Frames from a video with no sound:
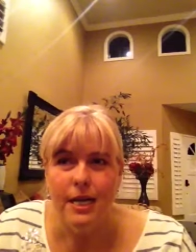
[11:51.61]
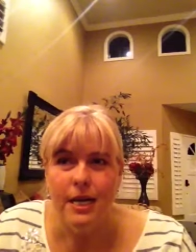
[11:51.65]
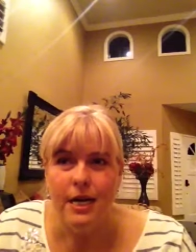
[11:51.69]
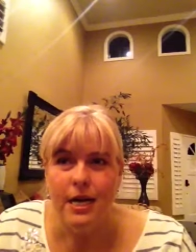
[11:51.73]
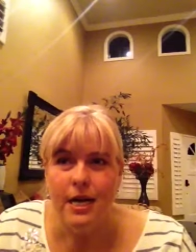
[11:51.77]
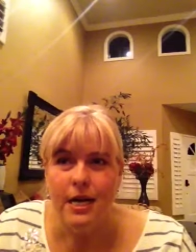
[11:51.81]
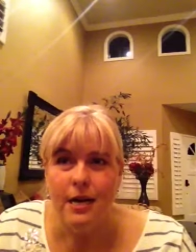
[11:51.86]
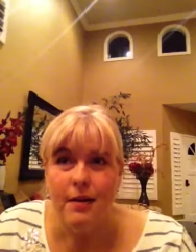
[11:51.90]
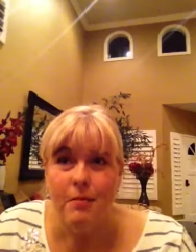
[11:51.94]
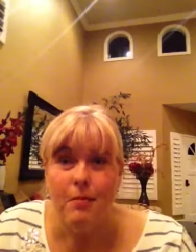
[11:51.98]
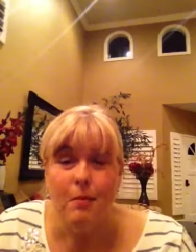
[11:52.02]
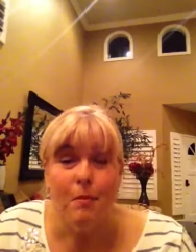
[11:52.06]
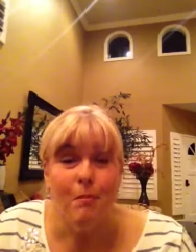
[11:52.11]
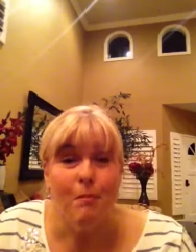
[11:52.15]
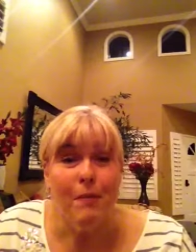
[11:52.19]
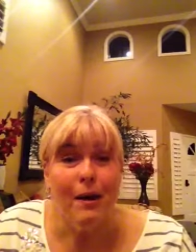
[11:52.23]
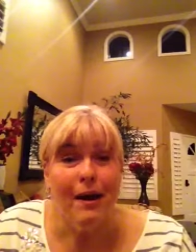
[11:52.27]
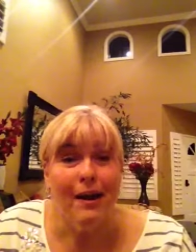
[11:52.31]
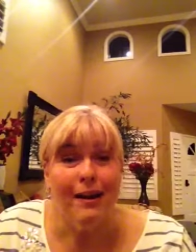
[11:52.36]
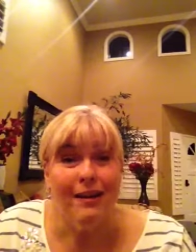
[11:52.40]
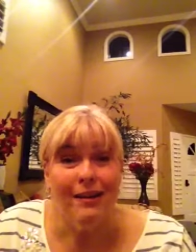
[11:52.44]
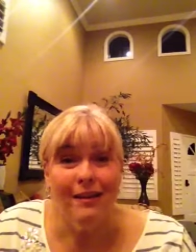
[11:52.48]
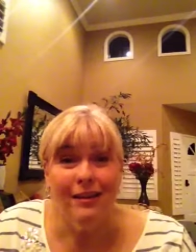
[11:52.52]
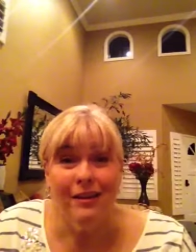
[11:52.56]
Um,
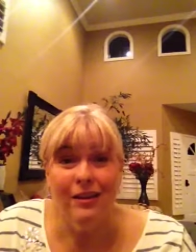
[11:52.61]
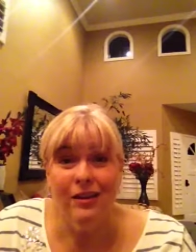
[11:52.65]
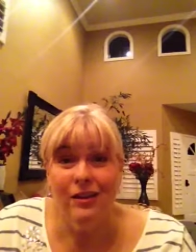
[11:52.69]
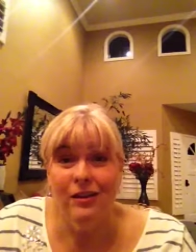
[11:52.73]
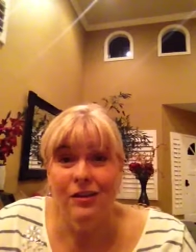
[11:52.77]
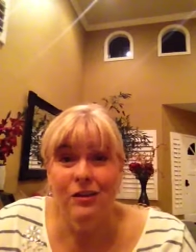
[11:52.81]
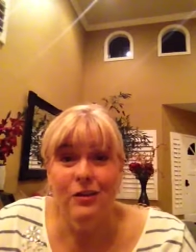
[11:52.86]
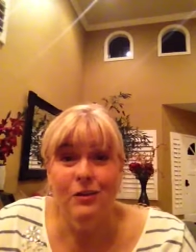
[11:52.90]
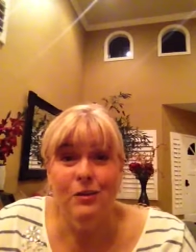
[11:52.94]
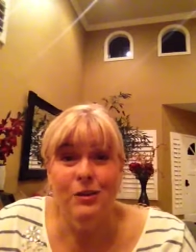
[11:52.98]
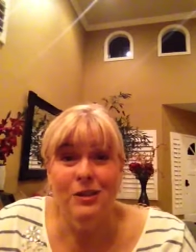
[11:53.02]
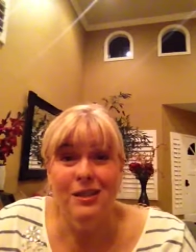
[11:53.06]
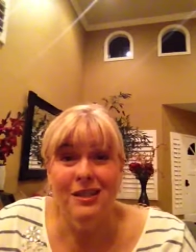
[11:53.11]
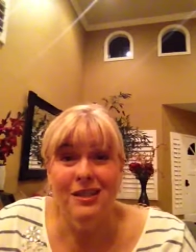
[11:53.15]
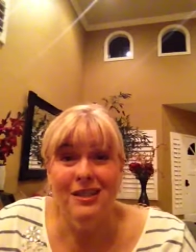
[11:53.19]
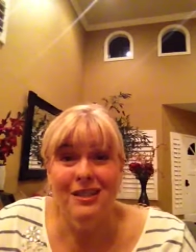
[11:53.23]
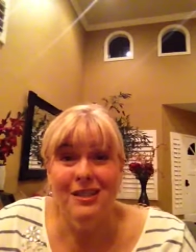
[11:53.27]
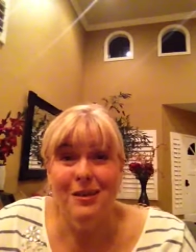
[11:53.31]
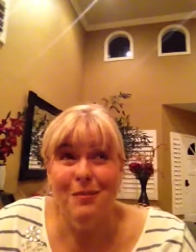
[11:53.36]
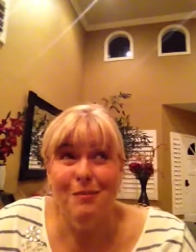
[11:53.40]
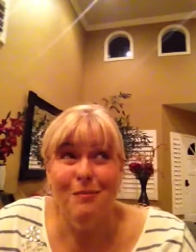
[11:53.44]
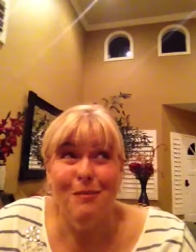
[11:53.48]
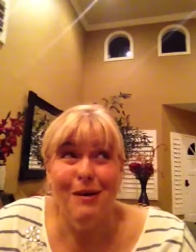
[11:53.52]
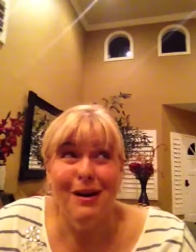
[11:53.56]
my good news is
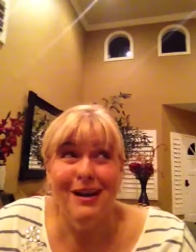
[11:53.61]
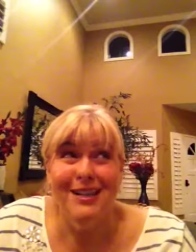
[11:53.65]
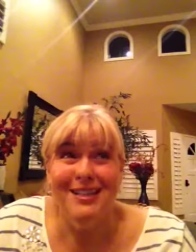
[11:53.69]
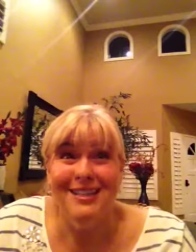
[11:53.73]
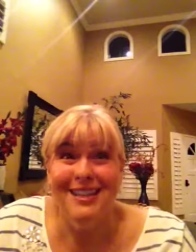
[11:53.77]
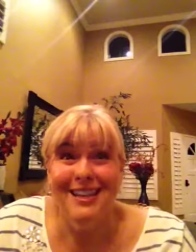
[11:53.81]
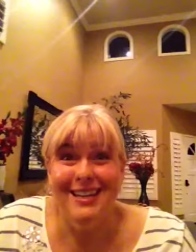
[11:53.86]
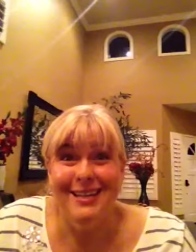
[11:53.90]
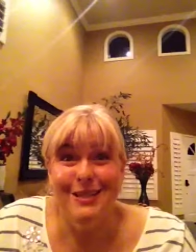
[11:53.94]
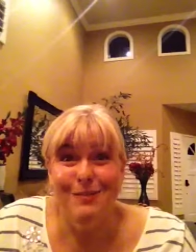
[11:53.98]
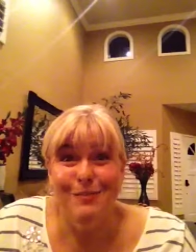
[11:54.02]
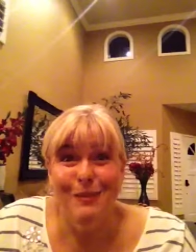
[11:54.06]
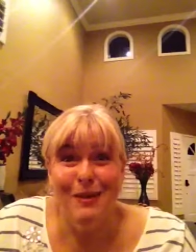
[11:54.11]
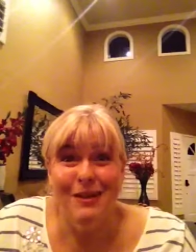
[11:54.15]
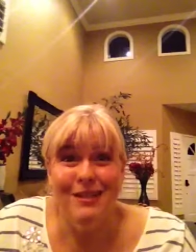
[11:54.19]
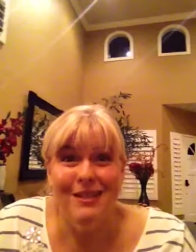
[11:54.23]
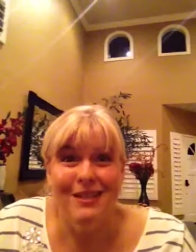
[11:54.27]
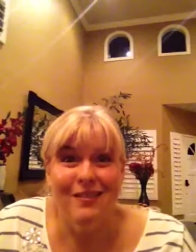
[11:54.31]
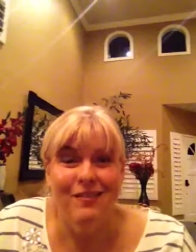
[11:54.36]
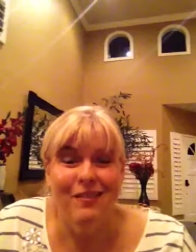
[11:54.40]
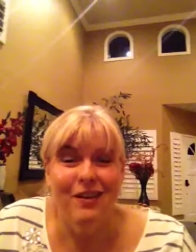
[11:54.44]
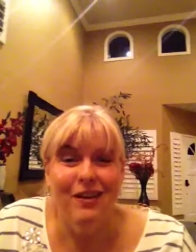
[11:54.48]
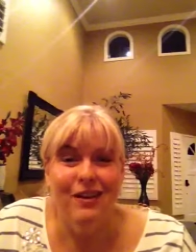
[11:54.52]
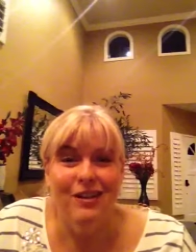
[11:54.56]
my taste buds
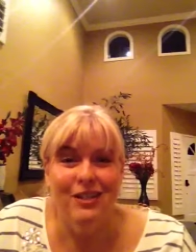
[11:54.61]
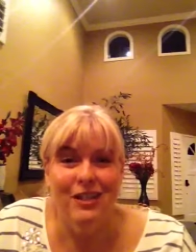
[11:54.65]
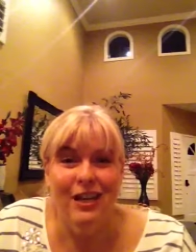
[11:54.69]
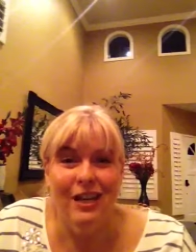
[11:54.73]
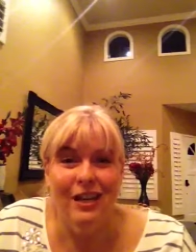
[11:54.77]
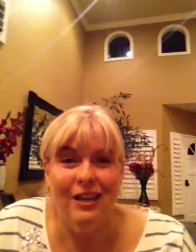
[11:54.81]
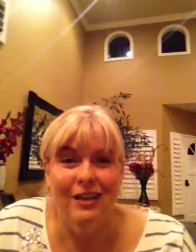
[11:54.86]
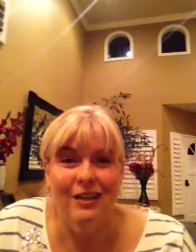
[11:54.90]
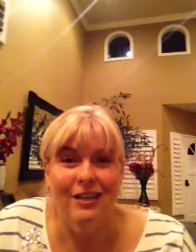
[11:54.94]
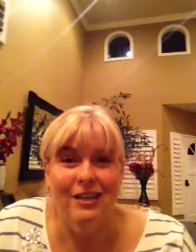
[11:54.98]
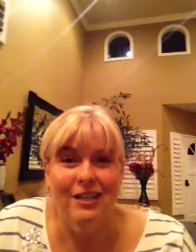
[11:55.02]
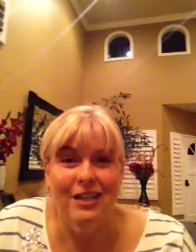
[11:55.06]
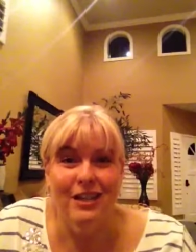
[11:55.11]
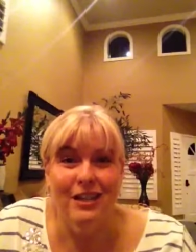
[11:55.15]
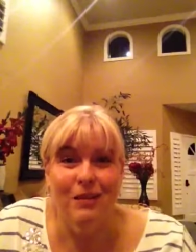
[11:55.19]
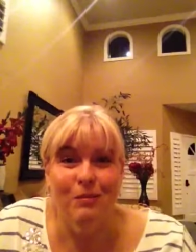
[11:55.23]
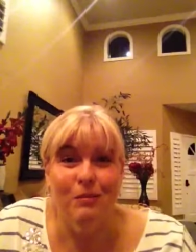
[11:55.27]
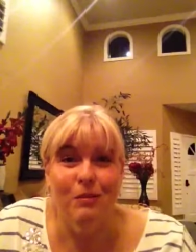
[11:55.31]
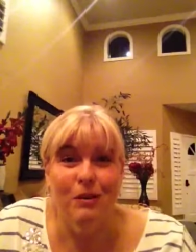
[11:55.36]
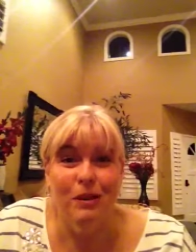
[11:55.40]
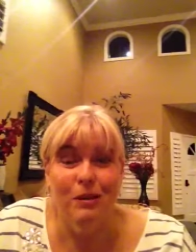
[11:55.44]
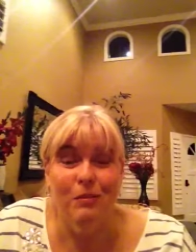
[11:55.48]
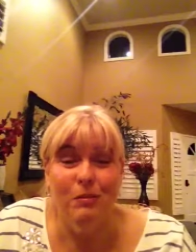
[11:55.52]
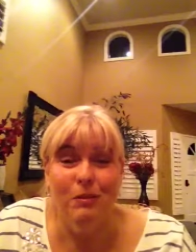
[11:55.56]
have not changed, and I'm
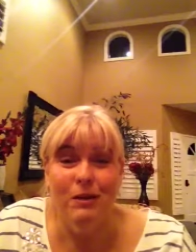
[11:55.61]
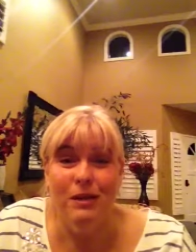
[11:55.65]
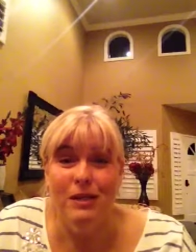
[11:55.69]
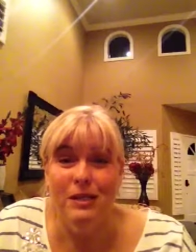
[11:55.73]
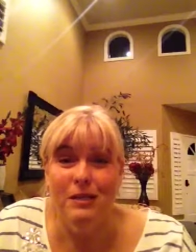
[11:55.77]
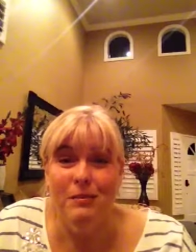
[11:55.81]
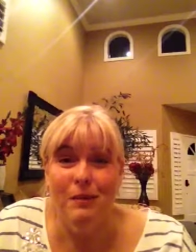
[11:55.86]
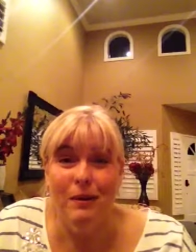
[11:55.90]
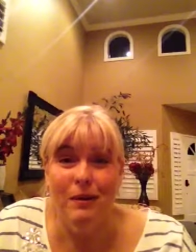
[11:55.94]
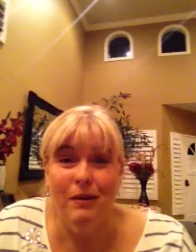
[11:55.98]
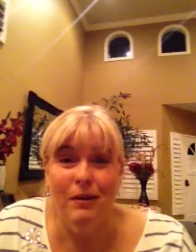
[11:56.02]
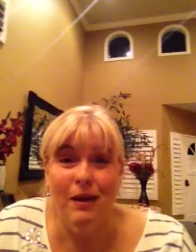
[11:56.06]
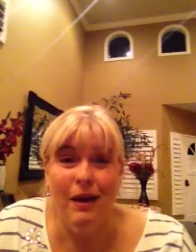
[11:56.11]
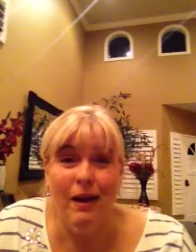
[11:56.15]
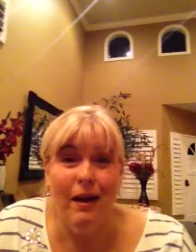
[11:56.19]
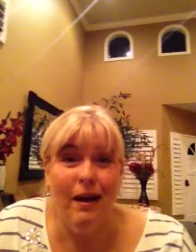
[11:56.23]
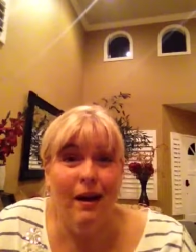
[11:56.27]
really pleased about that.